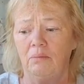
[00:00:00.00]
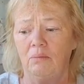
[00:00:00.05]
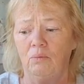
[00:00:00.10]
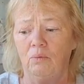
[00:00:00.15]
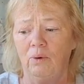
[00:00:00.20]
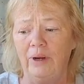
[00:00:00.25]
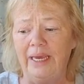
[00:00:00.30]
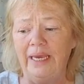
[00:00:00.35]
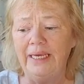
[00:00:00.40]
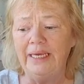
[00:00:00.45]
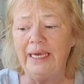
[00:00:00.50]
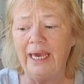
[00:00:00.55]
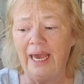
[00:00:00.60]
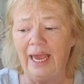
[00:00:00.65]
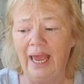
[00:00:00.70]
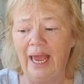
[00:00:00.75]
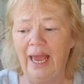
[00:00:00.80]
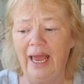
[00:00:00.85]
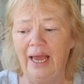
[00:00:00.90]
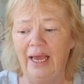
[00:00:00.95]
We
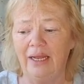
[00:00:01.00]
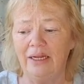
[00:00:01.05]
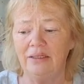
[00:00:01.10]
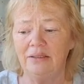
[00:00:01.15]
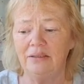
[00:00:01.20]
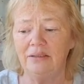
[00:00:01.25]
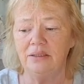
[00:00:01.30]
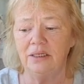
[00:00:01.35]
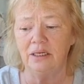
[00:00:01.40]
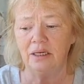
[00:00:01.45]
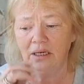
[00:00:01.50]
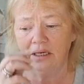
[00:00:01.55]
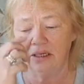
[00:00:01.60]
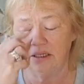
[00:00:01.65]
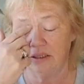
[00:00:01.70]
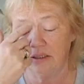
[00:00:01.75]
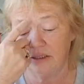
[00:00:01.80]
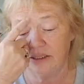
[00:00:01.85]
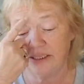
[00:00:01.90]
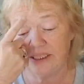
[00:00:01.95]
can
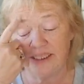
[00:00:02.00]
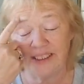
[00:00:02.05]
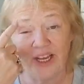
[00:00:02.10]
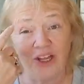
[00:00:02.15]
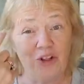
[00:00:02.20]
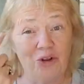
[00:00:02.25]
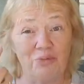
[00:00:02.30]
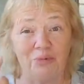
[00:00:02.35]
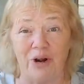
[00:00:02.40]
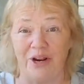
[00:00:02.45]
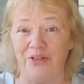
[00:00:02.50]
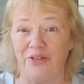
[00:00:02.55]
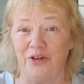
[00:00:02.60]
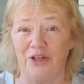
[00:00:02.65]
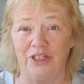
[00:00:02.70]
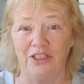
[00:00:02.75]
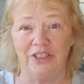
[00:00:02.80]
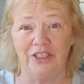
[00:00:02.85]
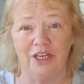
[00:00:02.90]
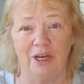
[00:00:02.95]
celebrate the
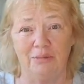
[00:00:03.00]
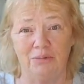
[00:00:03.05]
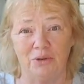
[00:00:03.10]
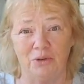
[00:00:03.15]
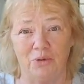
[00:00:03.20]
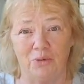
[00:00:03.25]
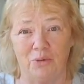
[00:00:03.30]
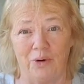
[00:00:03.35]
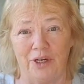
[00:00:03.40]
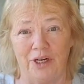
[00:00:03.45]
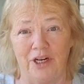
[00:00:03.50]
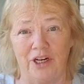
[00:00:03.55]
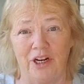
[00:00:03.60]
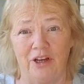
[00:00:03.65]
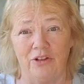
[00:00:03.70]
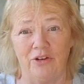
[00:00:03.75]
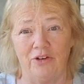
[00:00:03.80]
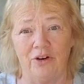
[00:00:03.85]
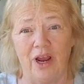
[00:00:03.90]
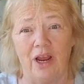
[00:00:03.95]
good times with one
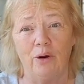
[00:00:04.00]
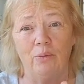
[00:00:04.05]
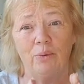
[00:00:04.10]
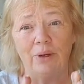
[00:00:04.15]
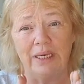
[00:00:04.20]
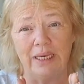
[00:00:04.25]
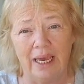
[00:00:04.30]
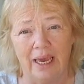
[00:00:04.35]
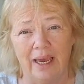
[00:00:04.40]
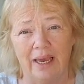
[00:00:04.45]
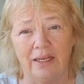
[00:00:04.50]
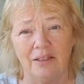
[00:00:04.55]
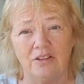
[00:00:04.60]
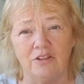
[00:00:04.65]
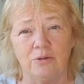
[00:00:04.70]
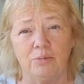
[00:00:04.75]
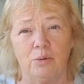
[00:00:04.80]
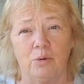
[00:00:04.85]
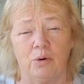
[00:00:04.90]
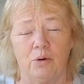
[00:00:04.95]
another, and we can
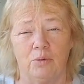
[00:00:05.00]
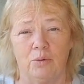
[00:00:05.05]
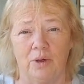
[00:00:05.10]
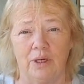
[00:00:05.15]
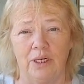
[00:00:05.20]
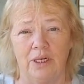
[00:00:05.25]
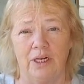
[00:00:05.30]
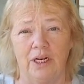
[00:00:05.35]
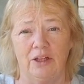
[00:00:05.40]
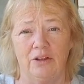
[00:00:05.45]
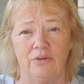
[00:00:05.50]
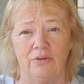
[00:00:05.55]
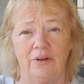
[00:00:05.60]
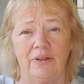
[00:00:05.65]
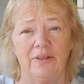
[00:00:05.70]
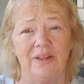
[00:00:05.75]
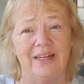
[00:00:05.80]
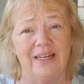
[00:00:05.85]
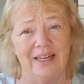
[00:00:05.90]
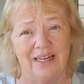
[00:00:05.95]
support one another
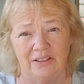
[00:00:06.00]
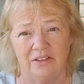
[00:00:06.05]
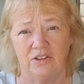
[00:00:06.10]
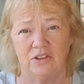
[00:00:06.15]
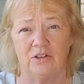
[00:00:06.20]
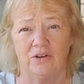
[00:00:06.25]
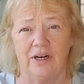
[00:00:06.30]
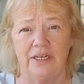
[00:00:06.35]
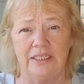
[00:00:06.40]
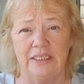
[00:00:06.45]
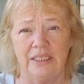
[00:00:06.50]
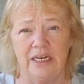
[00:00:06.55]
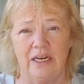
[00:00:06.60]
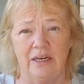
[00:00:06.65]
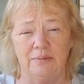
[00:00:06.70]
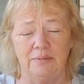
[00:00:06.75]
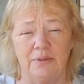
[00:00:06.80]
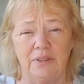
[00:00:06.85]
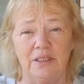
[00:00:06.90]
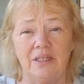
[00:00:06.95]
in the not so great
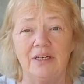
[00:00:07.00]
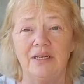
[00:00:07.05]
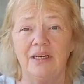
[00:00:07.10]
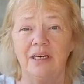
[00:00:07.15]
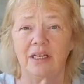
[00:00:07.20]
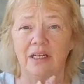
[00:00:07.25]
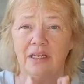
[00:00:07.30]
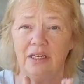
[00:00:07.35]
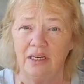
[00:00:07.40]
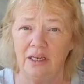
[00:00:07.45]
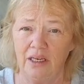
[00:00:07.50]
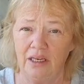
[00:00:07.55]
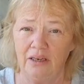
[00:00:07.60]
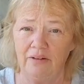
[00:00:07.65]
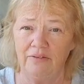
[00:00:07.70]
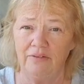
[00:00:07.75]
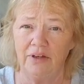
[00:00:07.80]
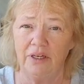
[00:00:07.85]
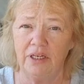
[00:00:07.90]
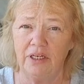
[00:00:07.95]
times,
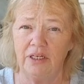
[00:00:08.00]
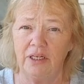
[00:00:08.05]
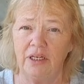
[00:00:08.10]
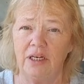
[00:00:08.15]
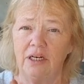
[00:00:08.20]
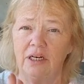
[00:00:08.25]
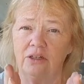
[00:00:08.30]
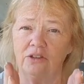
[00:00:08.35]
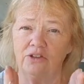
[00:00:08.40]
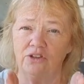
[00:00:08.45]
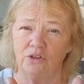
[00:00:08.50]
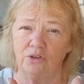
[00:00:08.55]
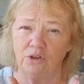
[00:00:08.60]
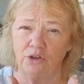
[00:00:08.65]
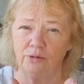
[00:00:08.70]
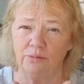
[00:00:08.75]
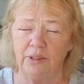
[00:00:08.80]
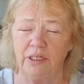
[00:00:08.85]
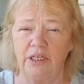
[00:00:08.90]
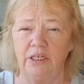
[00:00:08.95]
even in our
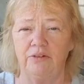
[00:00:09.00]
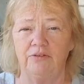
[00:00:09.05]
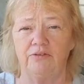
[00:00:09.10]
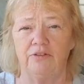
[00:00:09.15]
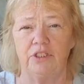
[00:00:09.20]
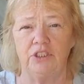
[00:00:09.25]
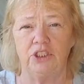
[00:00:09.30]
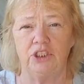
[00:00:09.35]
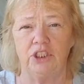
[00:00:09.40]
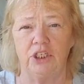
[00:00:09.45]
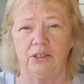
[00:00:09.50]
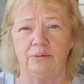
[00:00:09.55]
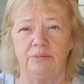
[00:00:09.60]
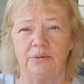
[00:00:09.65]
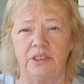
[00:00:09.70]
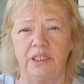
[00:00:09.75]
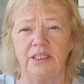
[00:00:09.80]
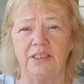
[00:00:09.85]
social media friendships.